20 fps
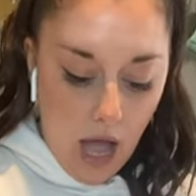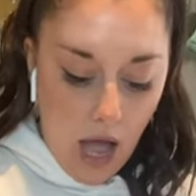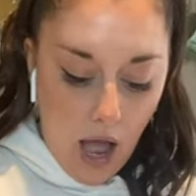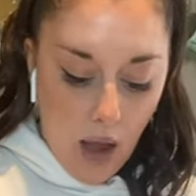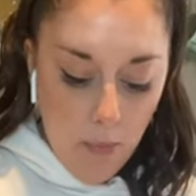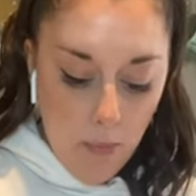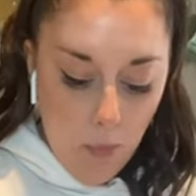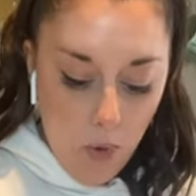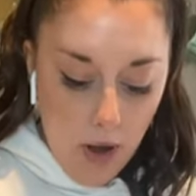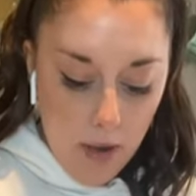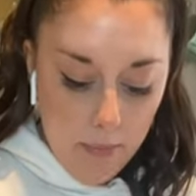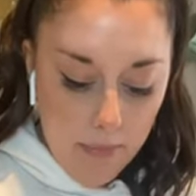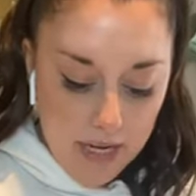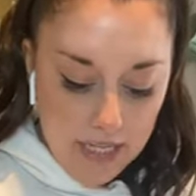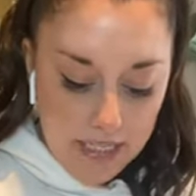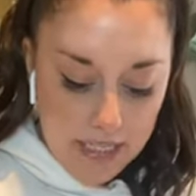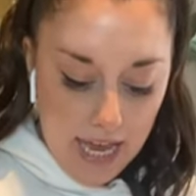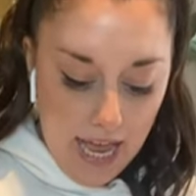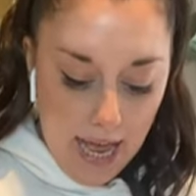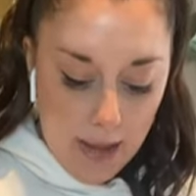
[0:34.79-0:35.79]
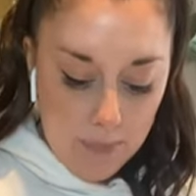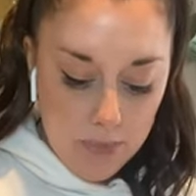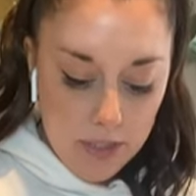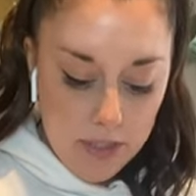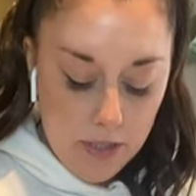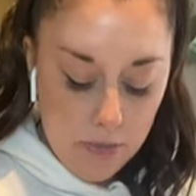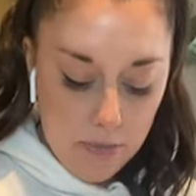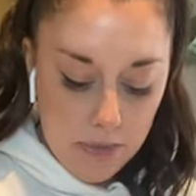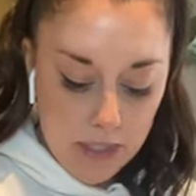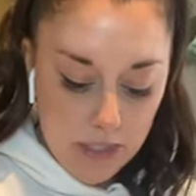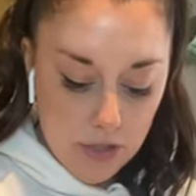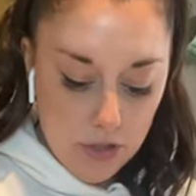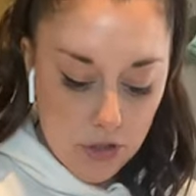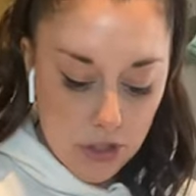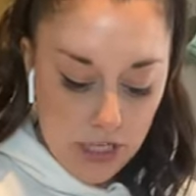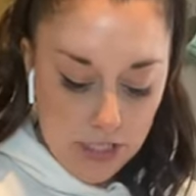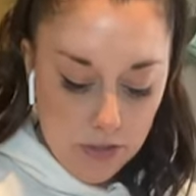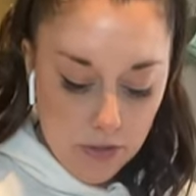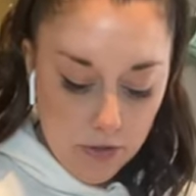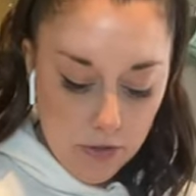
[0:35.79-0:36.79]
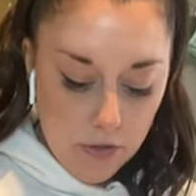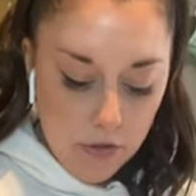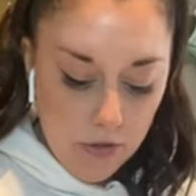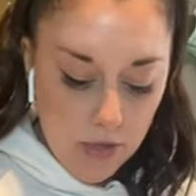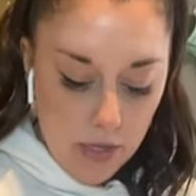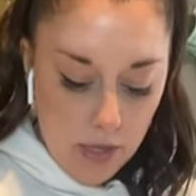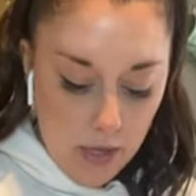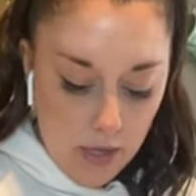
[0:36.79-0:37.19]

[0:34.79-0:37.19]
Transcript: I want my taps to be gentle